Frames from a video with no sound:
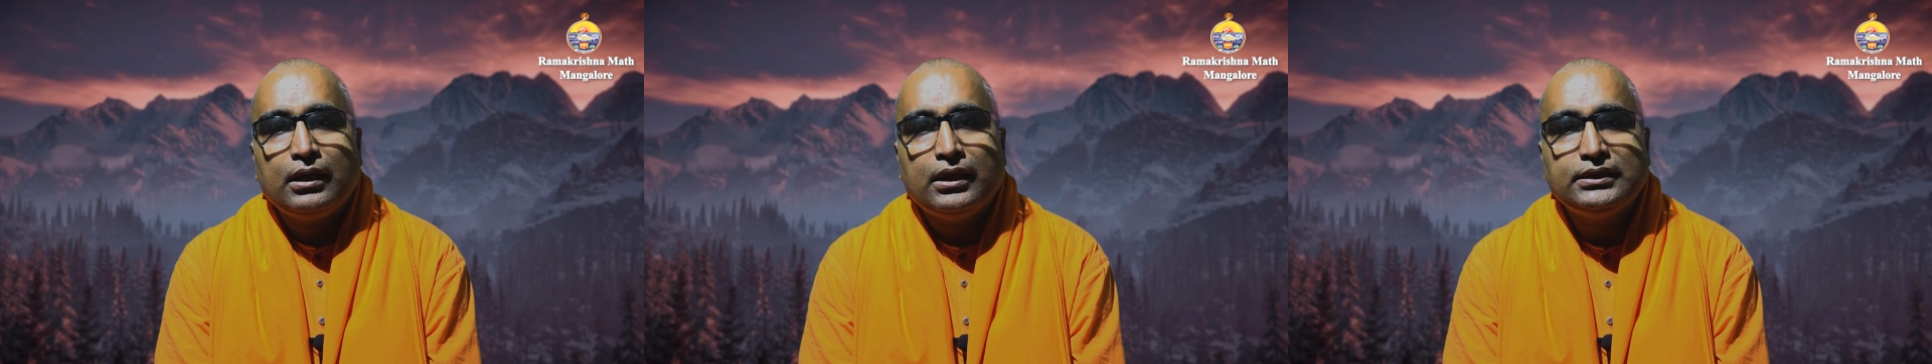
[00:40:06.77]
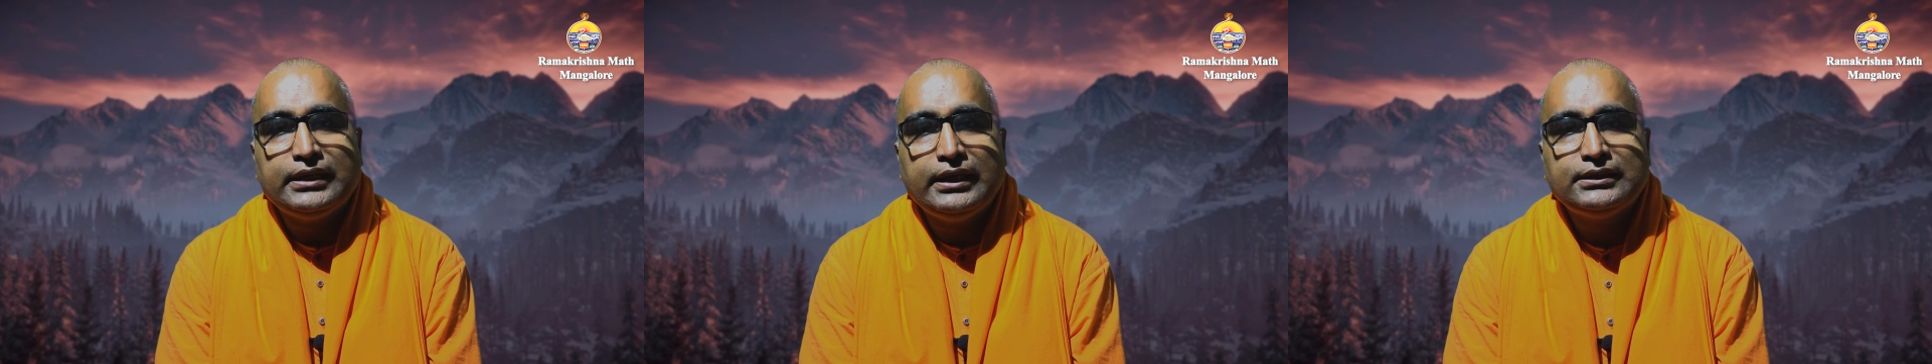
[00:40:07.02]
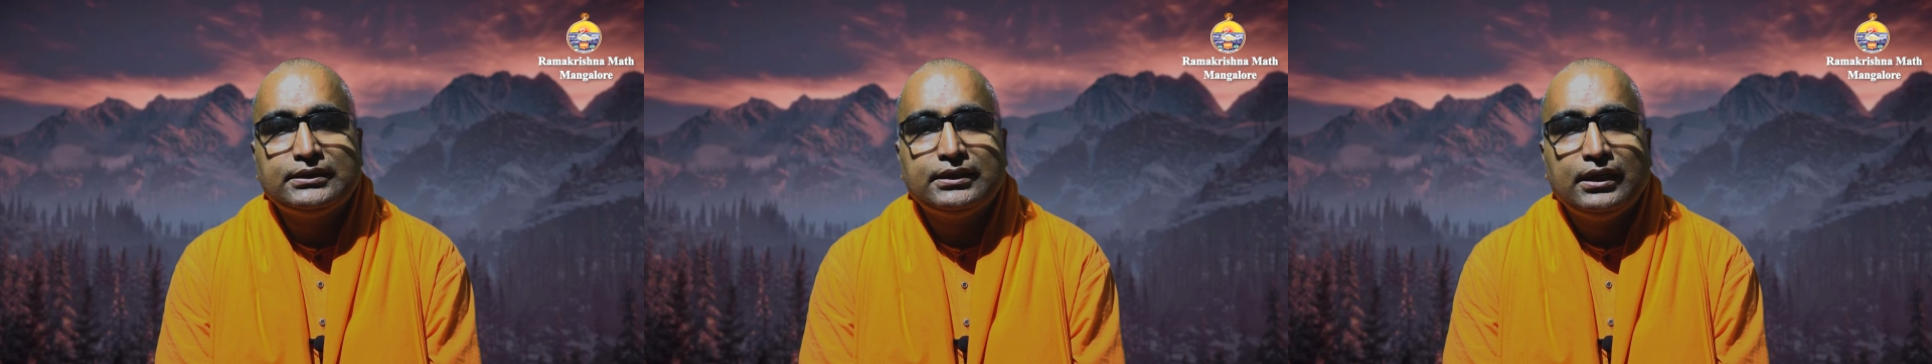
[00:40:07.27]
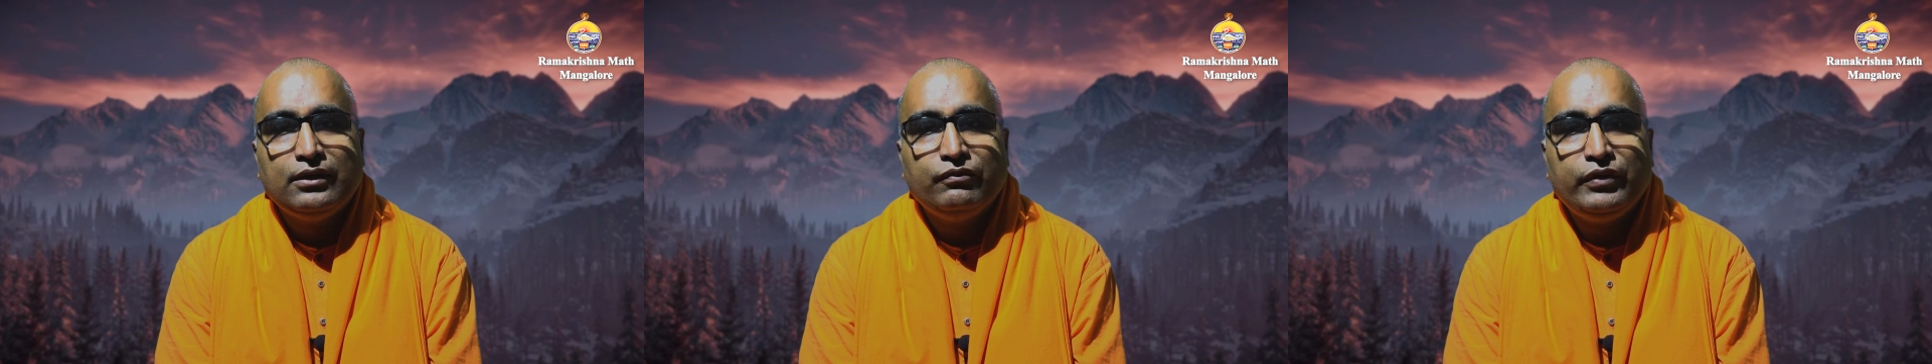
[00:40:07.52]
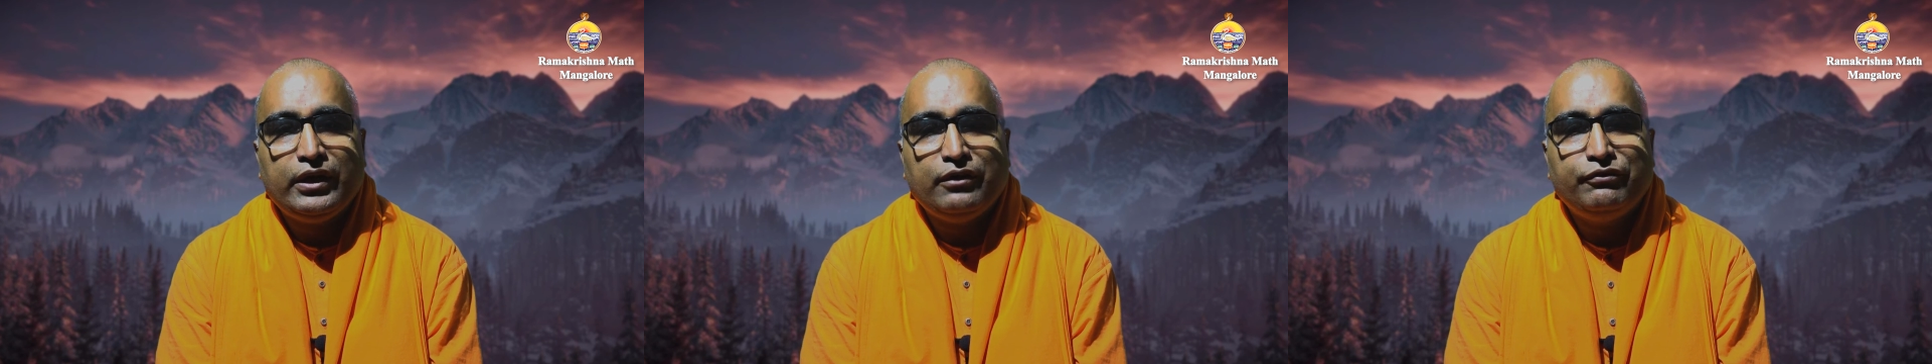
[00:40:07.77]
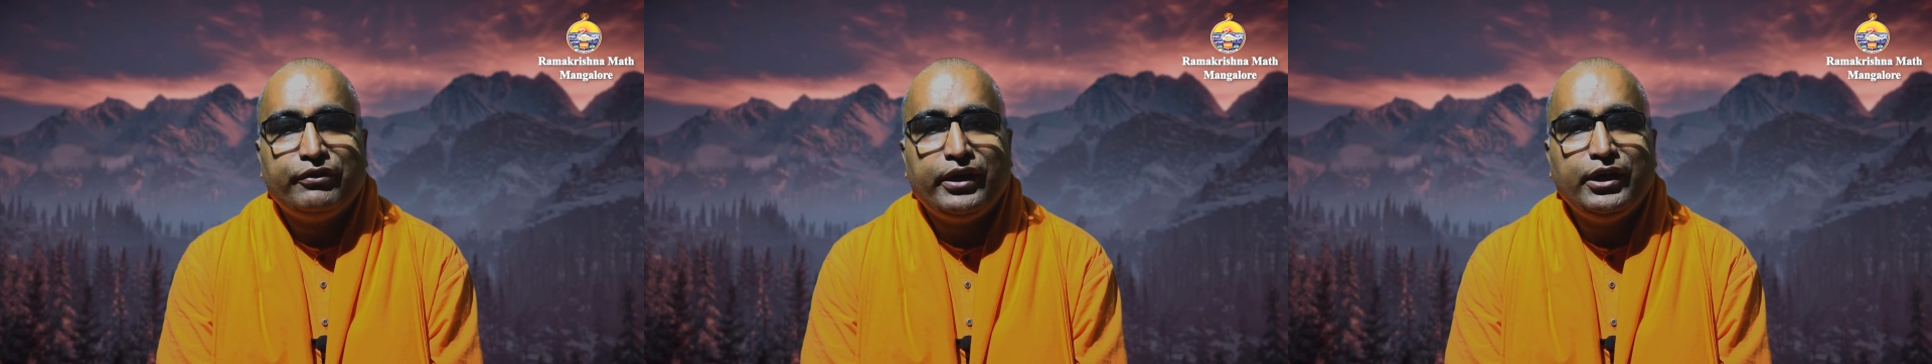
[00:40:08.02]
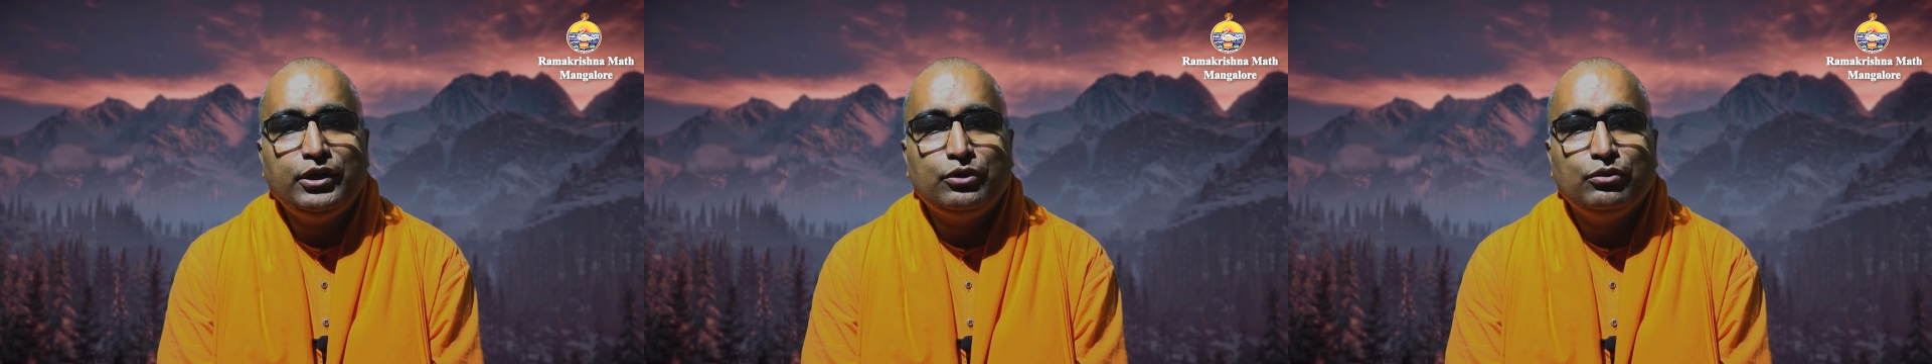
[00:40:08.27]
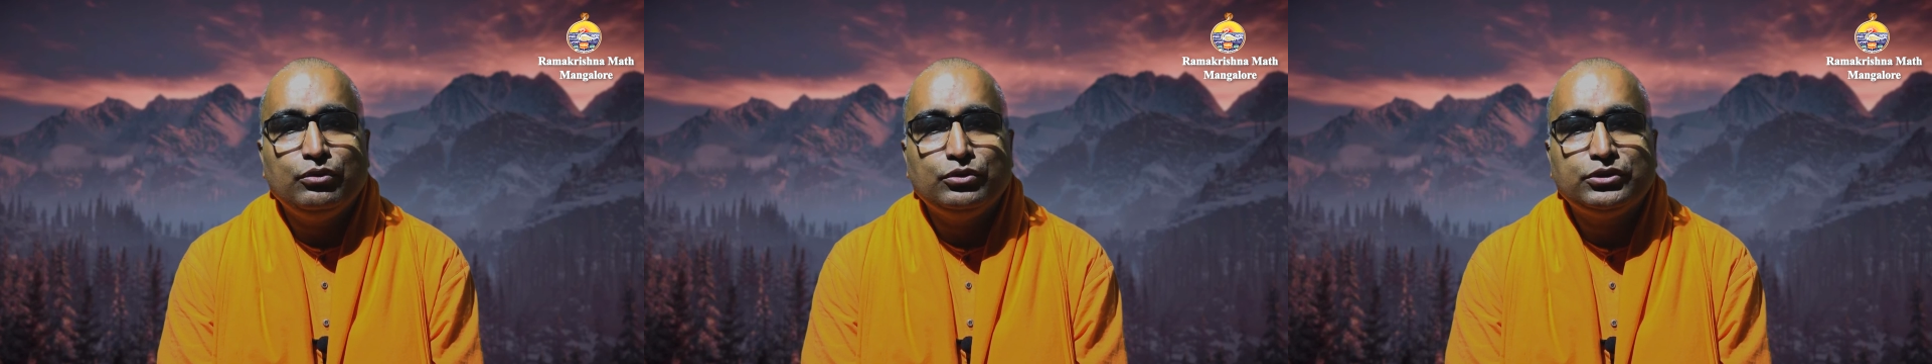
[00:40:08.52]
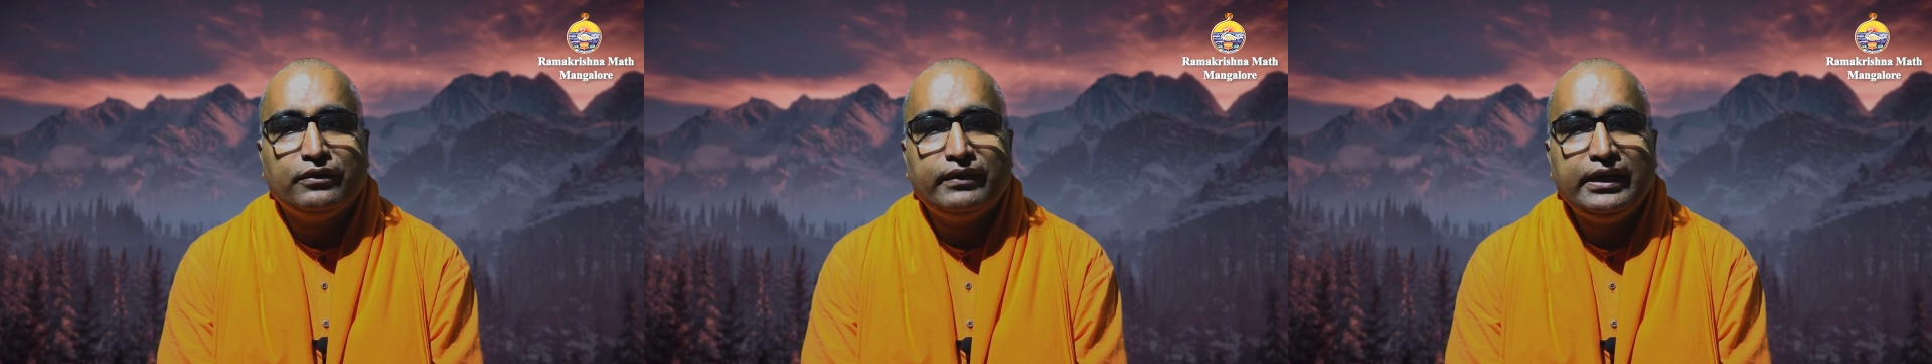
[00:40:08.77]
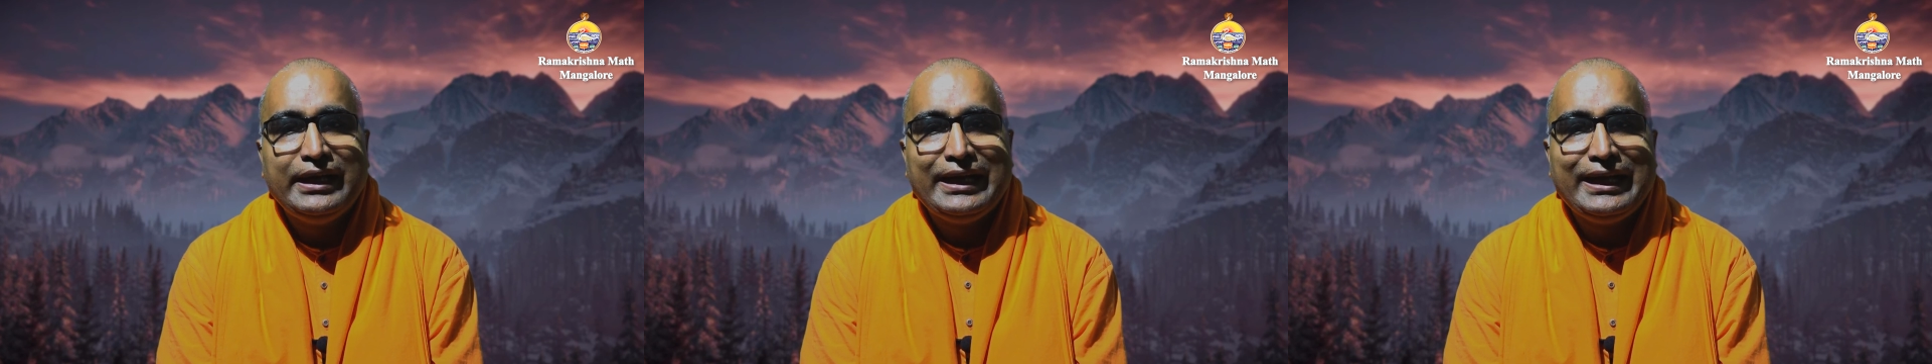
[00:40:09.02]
He says, we are afraid to lose our